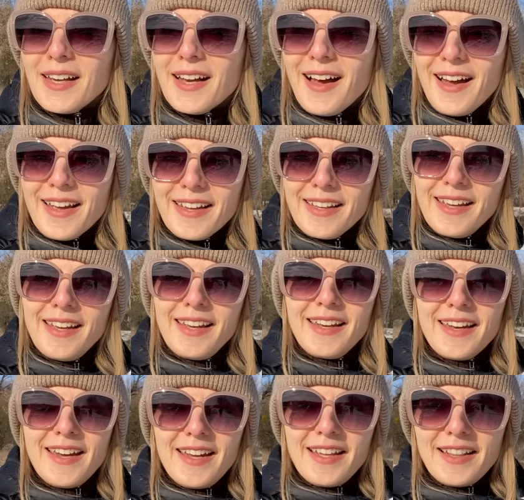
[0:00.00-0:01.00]

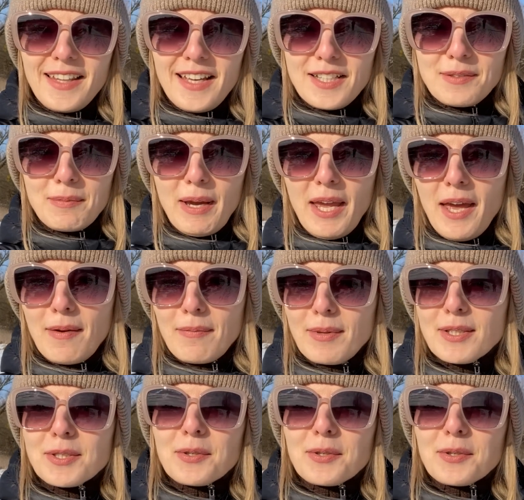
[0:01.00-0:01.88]
hiking, and that's my habit.